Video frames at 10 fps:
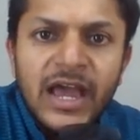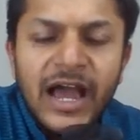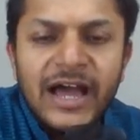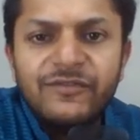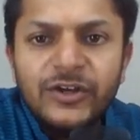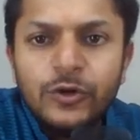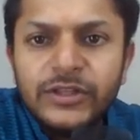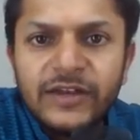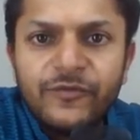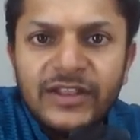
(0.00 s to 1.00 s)
And we know
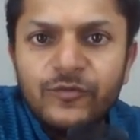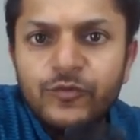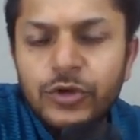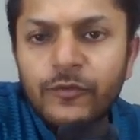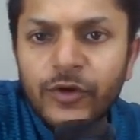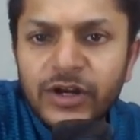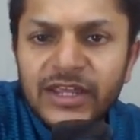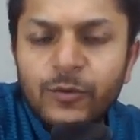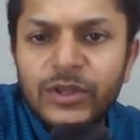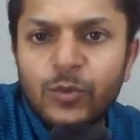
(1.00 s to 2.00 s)
that when you are
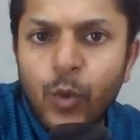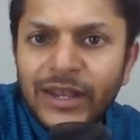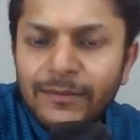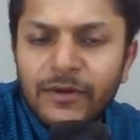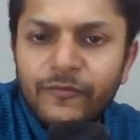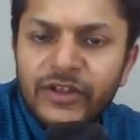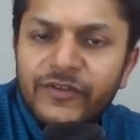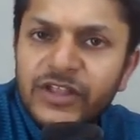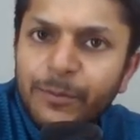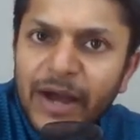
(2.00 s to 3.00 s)
working with one
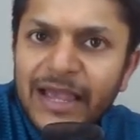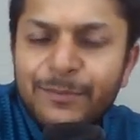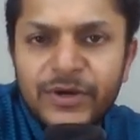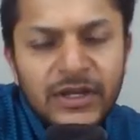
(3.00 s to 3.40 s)
with a pipe